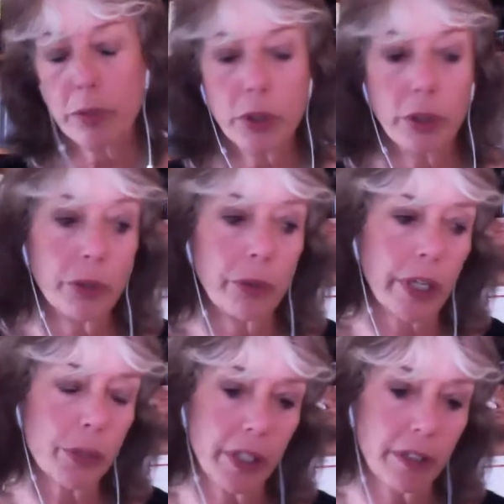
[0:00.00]
So you
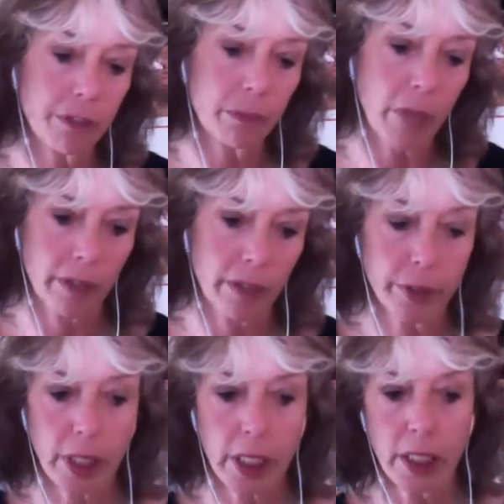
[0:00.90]
graduated from
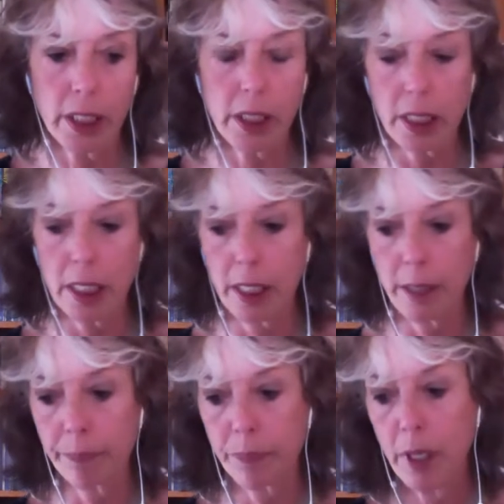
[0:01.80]
Harvard, and
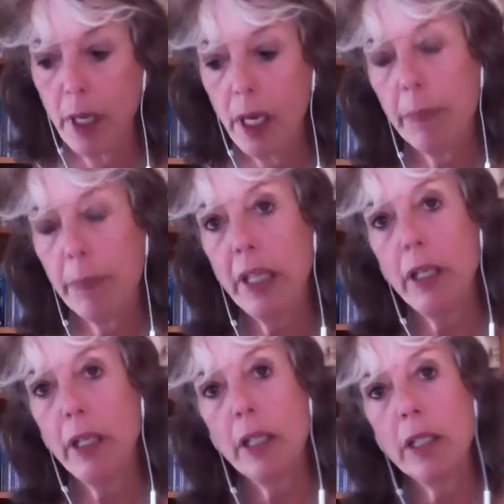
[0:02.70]
I mean,